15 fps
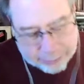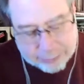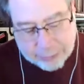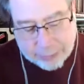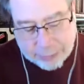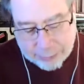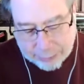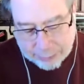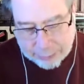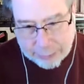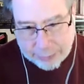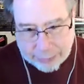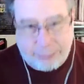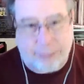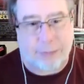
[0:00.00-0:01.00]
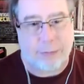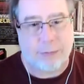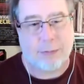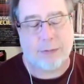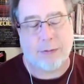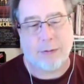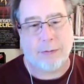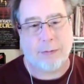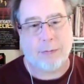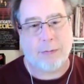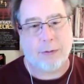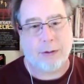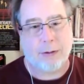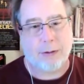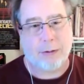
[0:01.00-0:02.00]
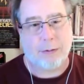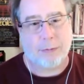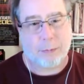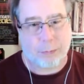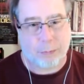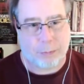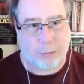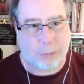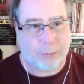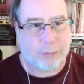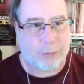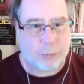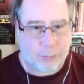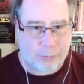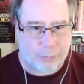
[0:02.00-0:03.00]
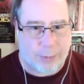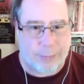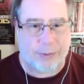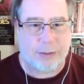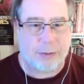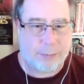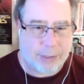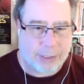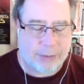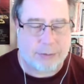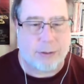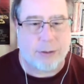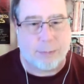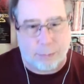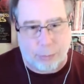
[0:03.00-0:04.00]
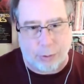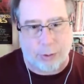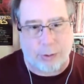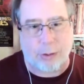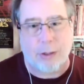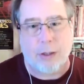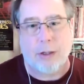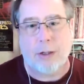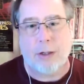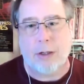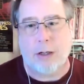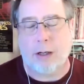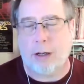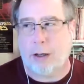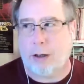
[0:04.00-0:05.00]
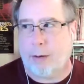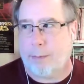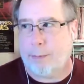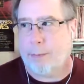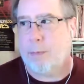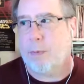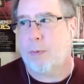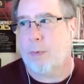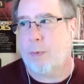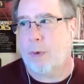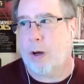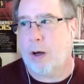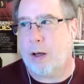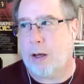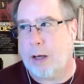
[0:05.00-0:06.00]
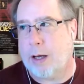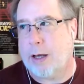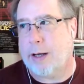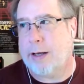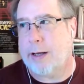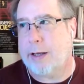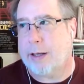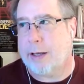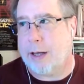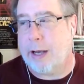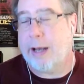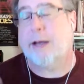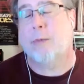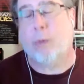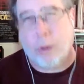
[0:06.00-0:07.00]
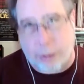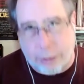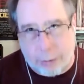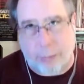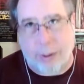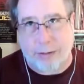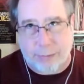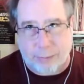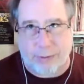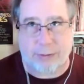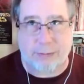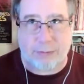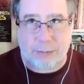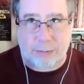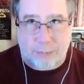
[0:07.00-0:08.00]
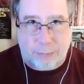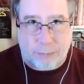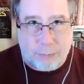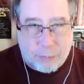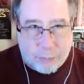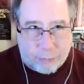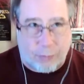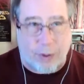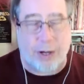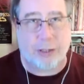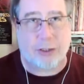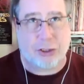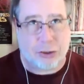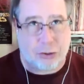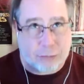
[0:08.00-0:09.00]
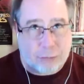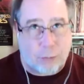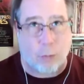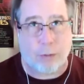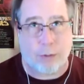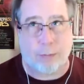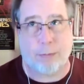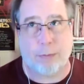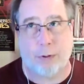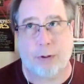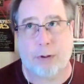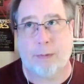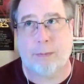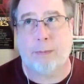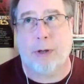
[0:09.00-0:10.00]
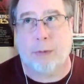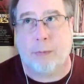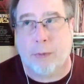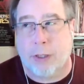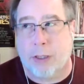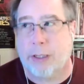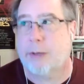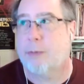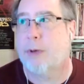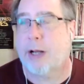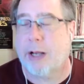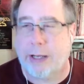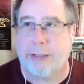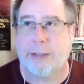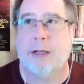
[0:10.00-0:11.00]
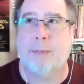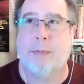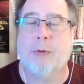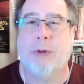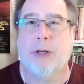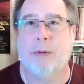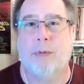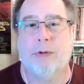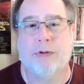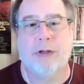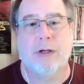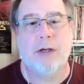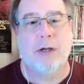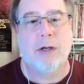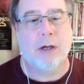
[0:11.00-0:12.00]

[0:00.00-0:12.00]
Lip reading: aren't aware, the essay in the UFOs Reframing the Debate book, I had wanted to write something fresh for the book, but really what I ended up doing was